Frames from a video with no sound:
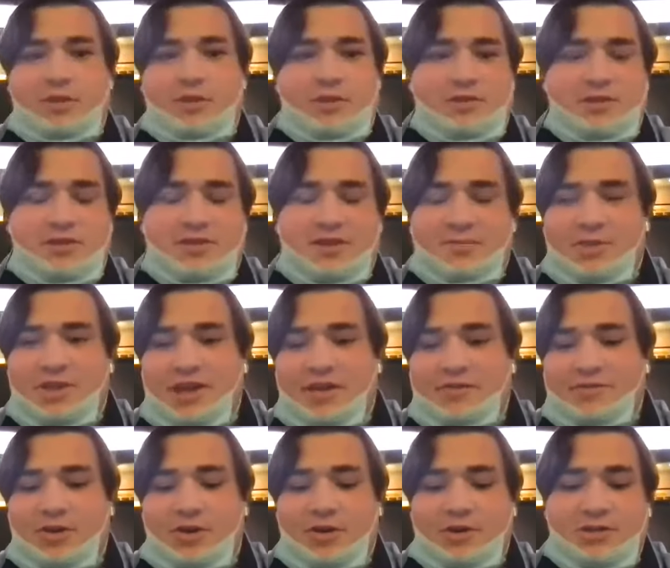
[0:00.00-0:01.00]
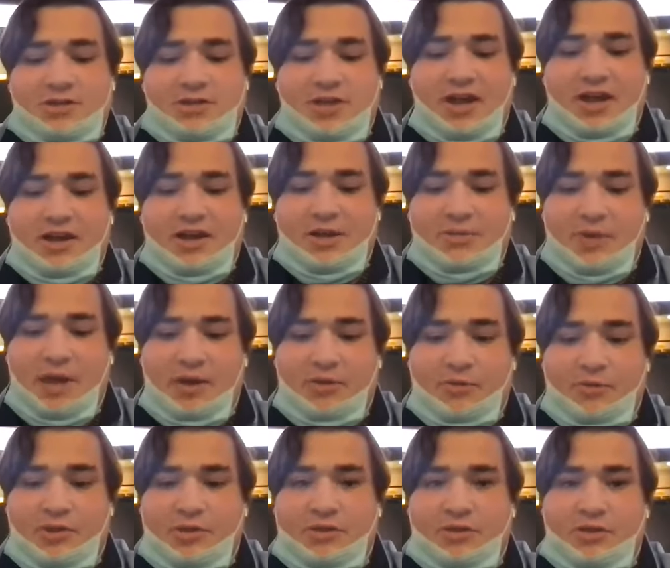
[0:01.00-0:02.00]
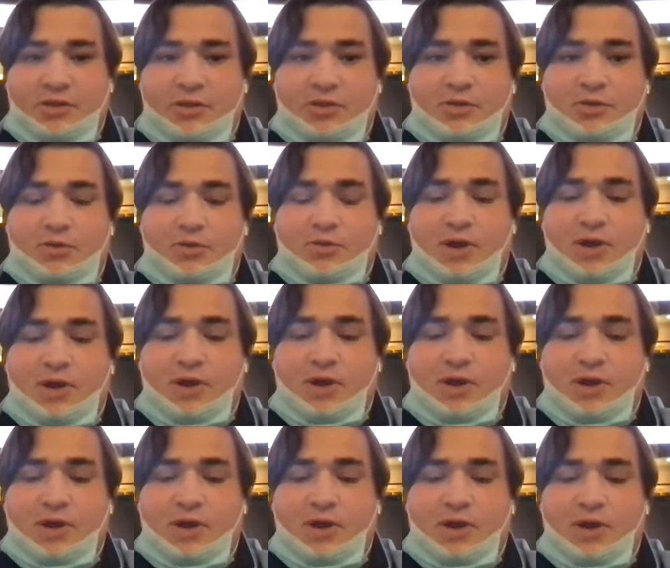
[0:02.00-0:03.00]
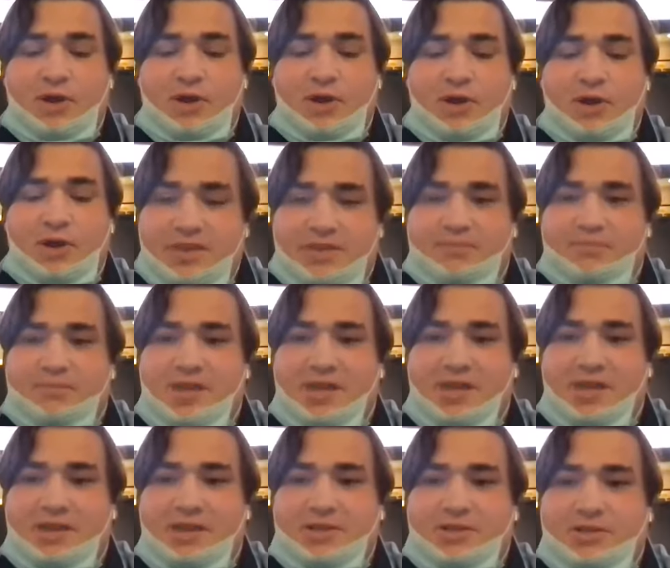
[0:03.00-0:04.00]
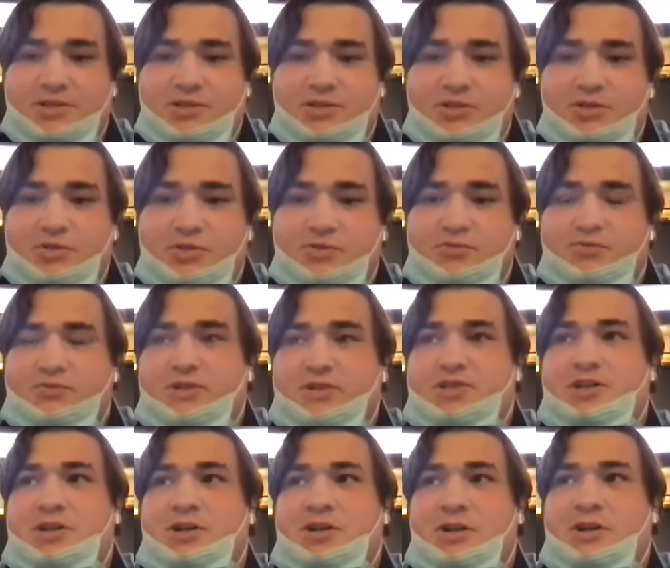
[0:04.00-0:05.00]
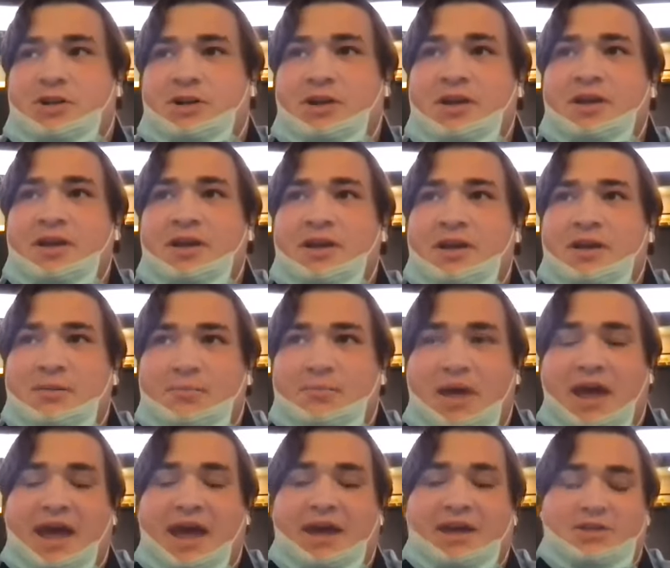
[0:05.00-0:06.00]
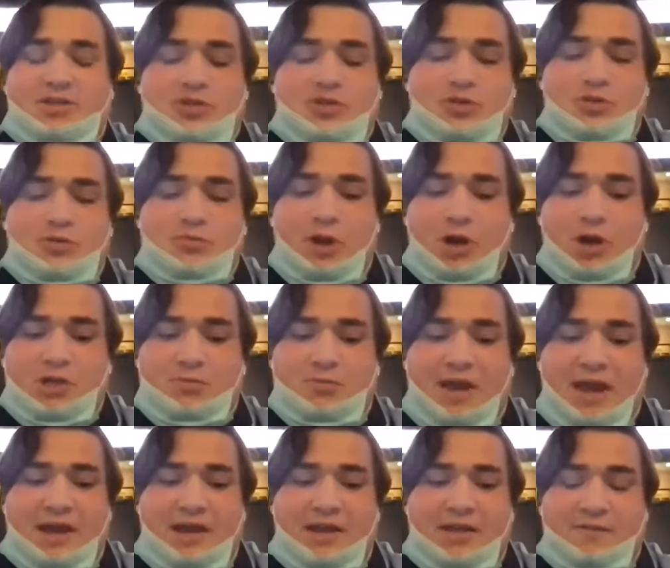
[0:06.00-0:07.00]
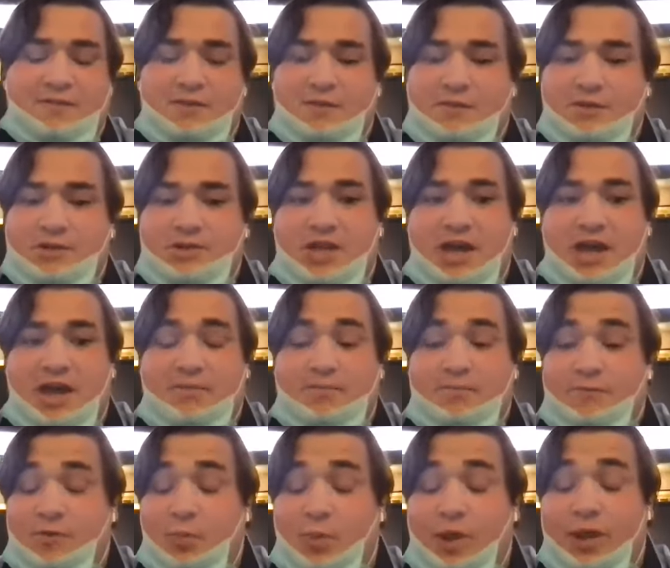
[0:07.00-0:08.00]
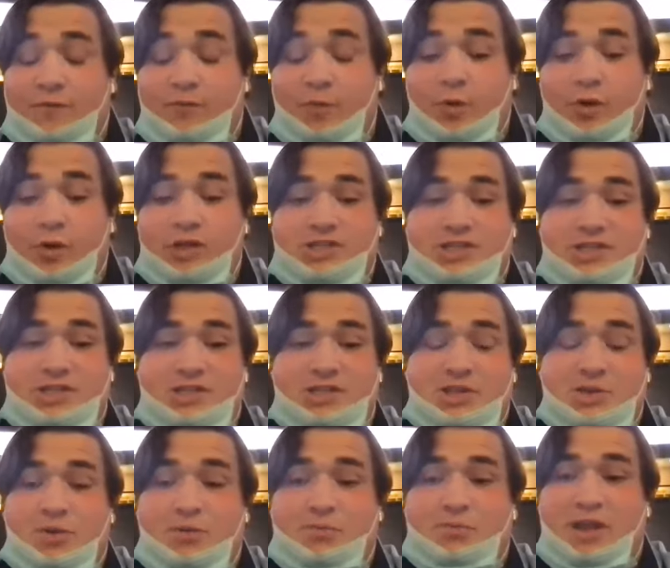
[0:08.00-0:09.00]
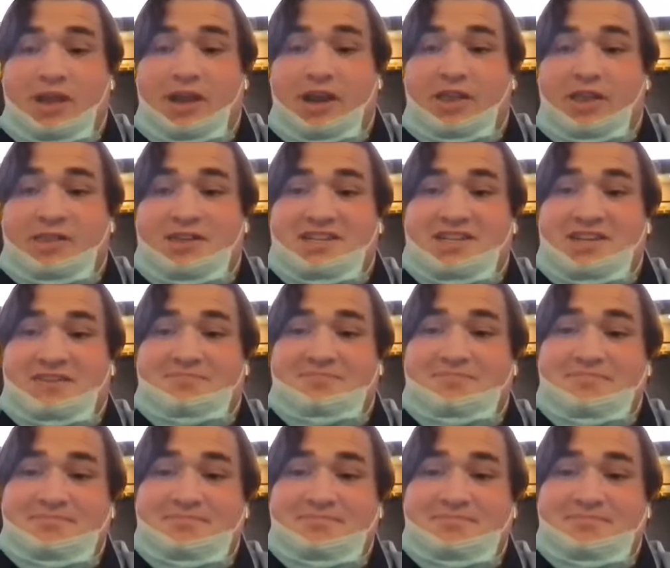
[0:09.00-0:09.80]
this is something I've talked a lot about with you, but what does it mean to return back to March Madness for the first time for Wake Forest since you were playing on the team?